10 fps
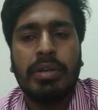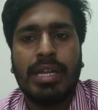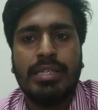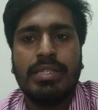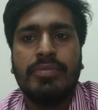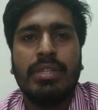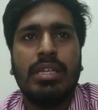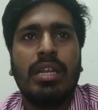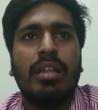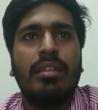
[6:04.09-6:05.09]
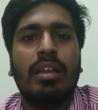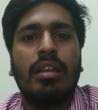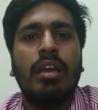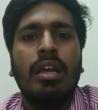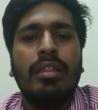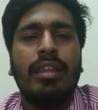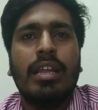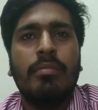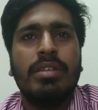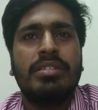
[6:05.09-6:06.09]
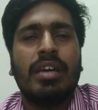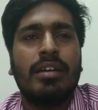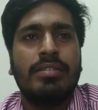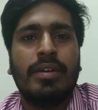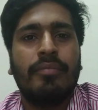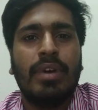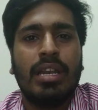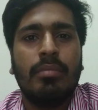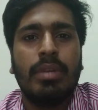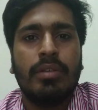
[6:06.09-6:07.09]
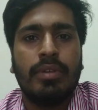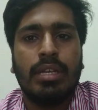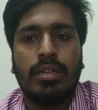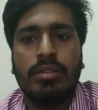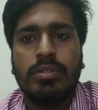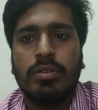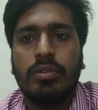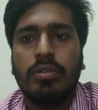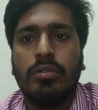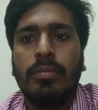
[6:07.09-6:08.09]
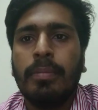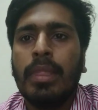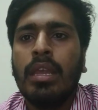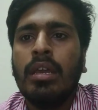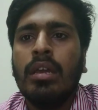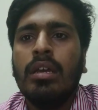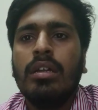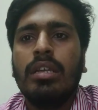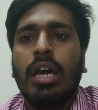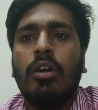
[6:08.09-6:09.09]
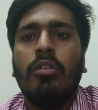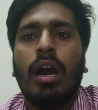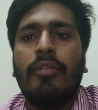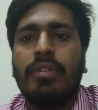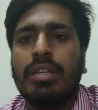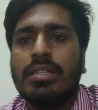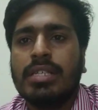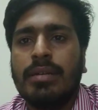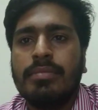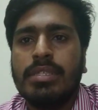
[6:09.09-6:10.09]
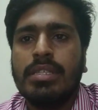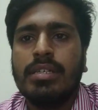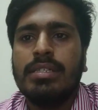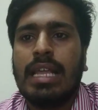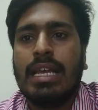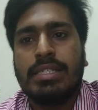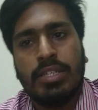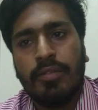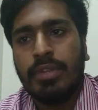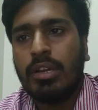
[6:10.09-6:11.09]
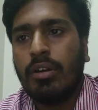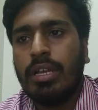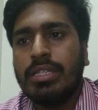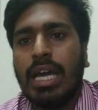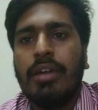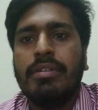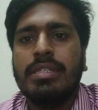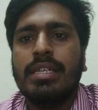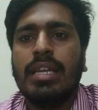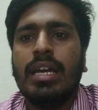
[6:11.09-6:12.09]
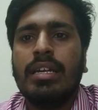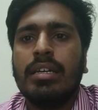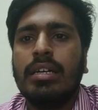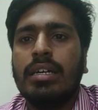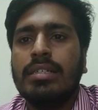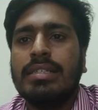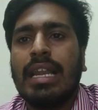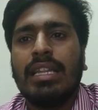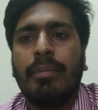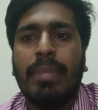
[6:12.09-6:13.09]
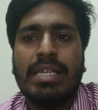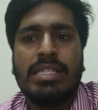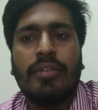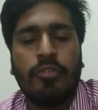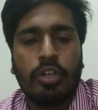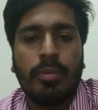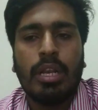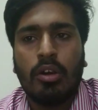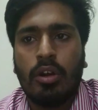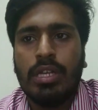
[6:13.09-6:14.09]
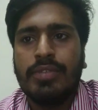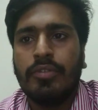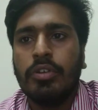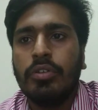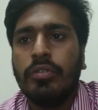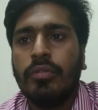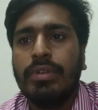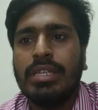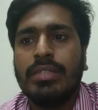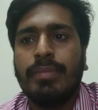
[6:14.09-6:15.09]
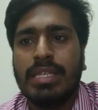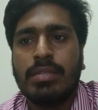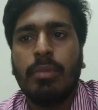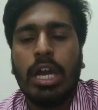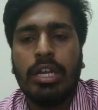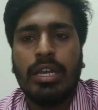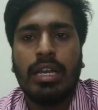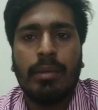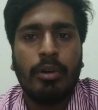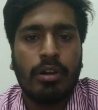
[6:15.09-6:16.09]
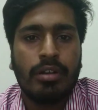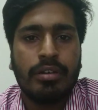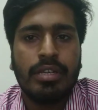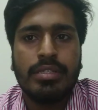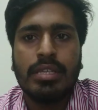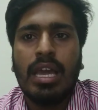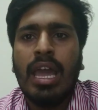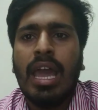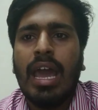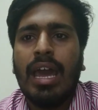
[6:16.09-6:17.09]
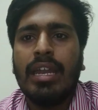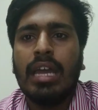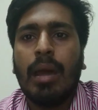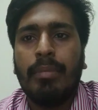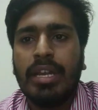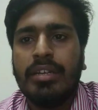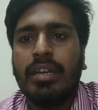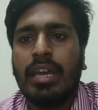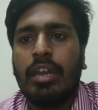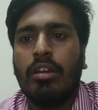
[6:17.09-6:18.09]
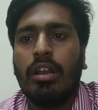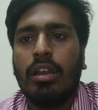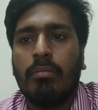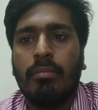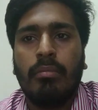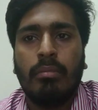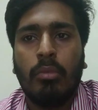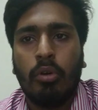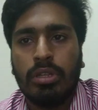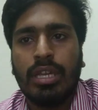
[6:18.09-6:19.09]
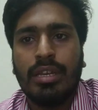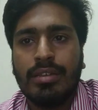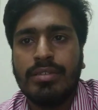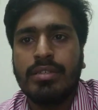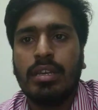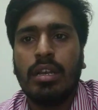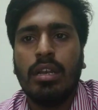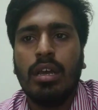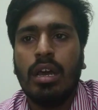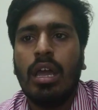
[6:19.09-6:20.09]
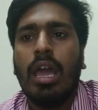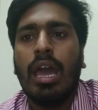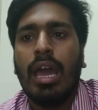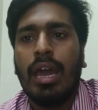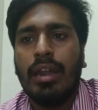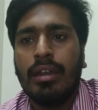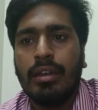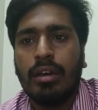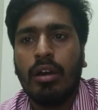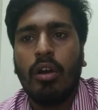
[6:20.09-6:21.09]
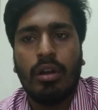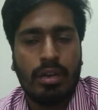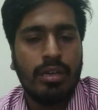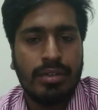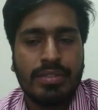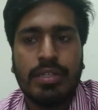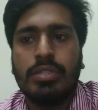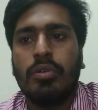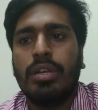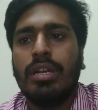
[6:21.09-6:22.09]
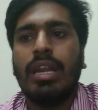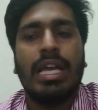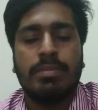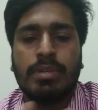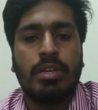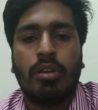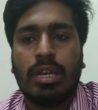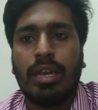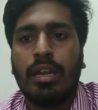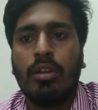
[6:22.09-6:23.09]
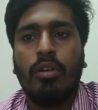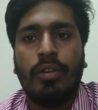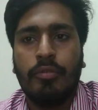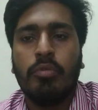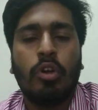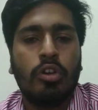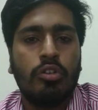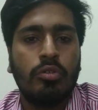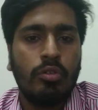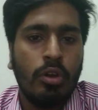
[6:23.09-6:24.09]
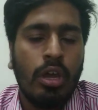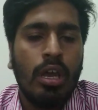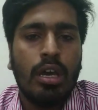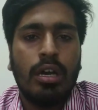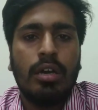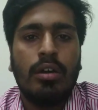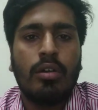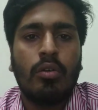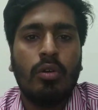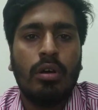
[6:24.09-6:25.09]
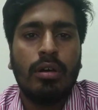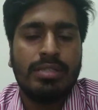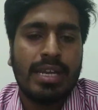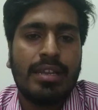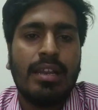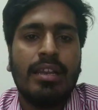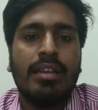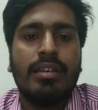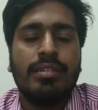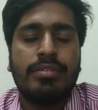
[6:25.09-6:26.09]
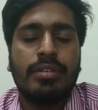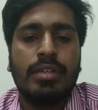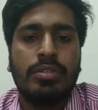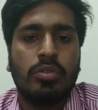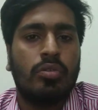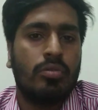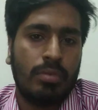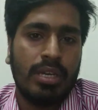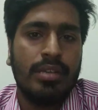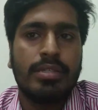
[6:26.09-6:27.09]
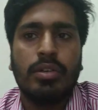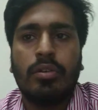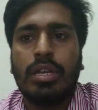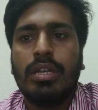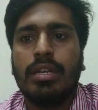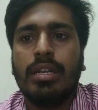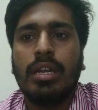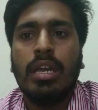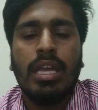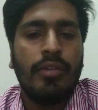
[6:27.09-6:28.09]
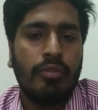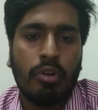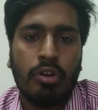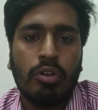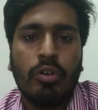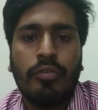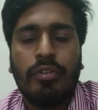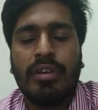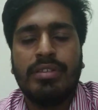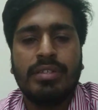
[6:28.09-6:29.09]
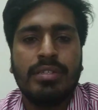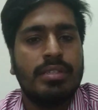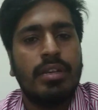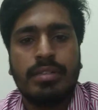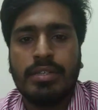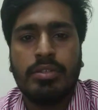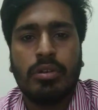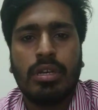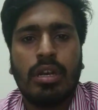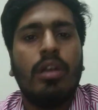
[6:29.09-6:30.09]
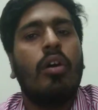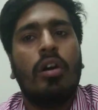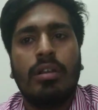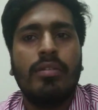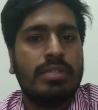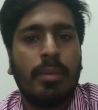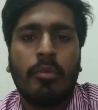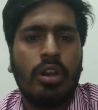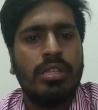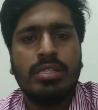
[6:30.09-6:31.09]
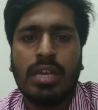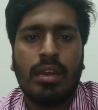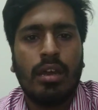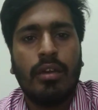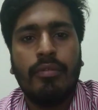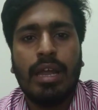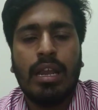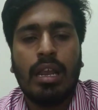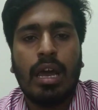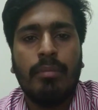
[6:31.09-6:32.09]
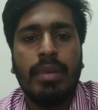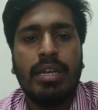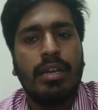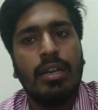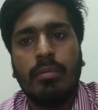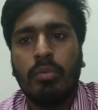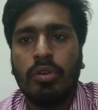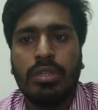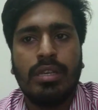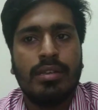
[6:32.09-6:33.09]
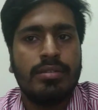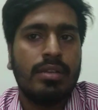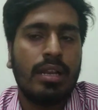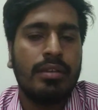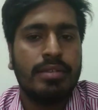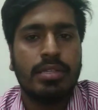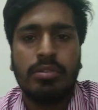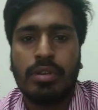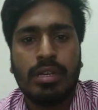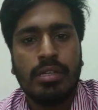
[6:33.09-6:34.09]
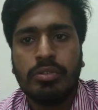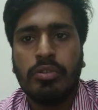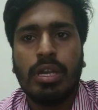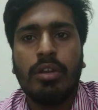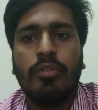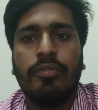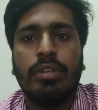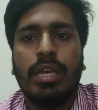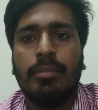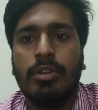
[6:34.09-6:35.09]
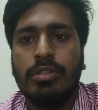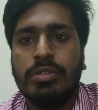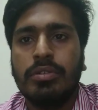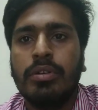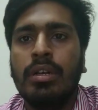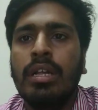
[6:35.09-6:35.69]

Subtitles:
adjust with it, and then they'll be stuck somewhere in between. So now after this comes the selection of the college. I would say that select the best affordable college for you, which has best biotech laboratories and updated curriculum, both industrial and or research oriented as per your career goal. If you want to settle in industry, so industry oriented. If you want to go for research, then research oriented. Or some colleges are well updated in both industrial and research oriented, so you can go for them also.